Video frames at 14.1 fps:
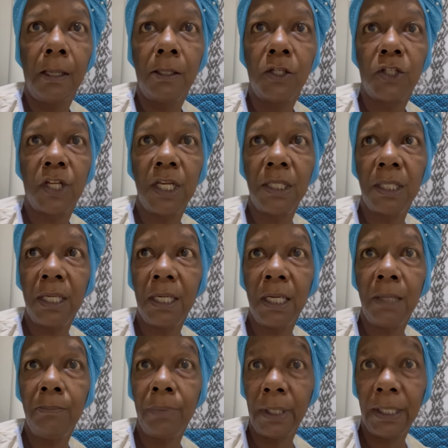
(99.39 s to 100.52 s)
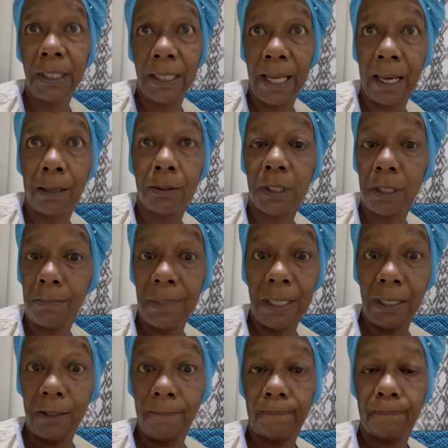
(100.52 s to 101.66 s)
She's getting bullied now to me.